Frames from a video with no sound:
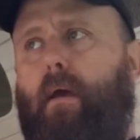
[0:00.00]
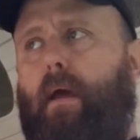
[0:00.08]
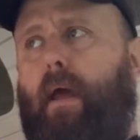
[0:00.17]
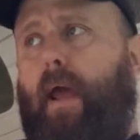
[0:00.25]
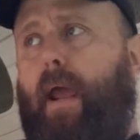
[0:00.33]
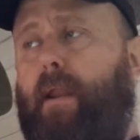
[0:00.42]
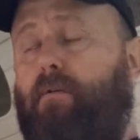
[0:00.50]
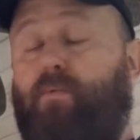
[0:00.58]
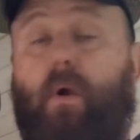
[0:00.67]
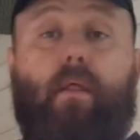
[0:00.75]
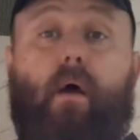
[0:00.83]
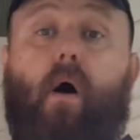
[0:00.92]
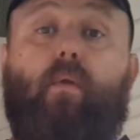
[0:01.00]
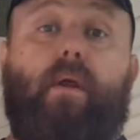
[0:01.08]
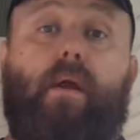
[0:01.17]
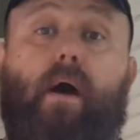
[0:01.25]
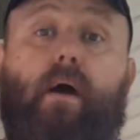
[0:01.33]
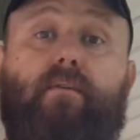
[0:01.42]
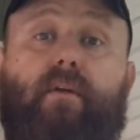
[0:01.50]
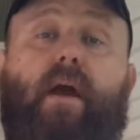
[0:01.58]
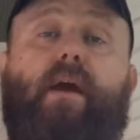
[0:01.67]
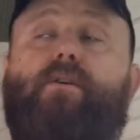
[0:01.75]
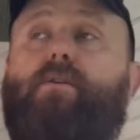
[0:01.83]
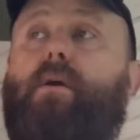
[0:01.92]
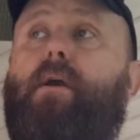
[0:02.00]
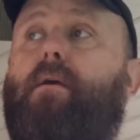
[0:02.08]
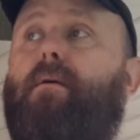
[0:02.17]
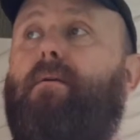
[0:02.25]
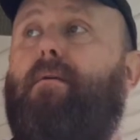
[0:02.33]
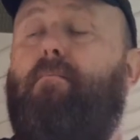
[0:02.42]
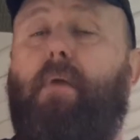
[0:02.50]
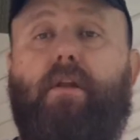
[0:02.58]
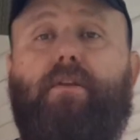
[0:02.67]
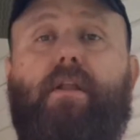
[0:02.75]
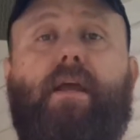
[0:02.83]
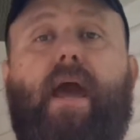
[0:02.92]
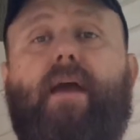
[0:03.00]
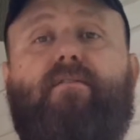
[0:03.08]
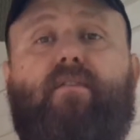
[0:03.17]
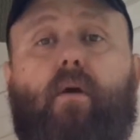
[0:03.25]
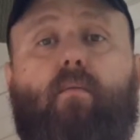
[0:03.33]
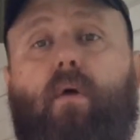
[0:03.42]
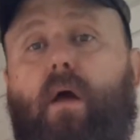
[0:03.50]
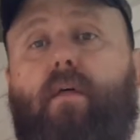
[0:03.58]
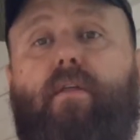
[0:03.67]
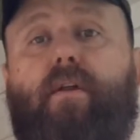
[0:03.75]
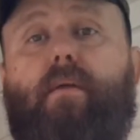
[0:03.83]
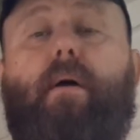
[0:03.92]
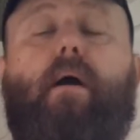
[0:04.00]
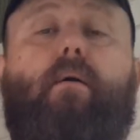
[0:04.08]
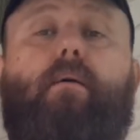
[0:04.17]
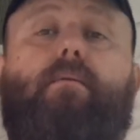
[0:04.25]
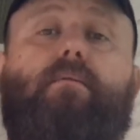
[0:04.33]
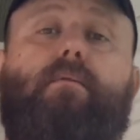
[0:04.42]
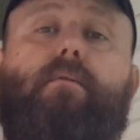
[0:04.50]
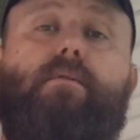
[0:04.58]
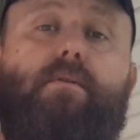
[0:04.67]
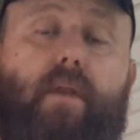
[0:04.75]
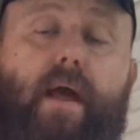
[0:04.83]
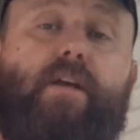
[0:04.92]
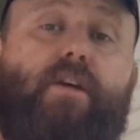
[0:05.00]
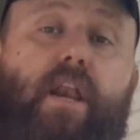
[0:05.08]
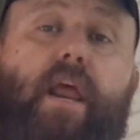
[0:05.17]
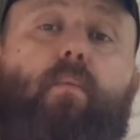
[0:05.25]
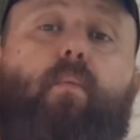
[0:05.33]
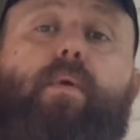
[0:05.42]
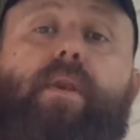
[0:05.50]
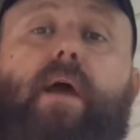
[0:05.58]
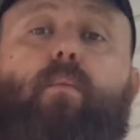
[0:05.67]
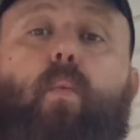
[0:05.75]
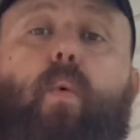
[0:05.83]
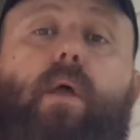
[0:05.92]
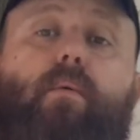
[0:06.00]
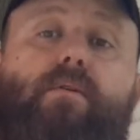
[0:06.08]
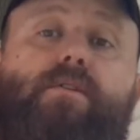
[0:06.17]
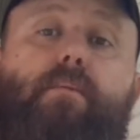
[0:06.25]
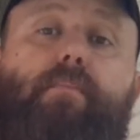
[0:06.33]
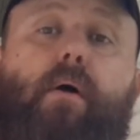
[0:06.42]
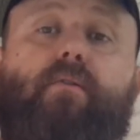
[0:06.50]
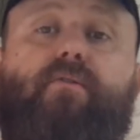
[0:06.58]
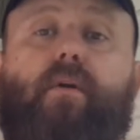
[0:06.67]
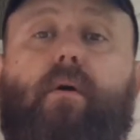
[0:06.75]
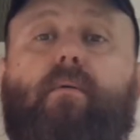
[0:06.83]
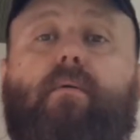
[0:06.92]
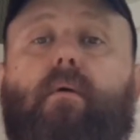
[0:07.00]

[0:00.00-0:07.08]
and it was one of the only guns that actually melted the gas tube rather than the barrel. So it actually did what it was supposed to.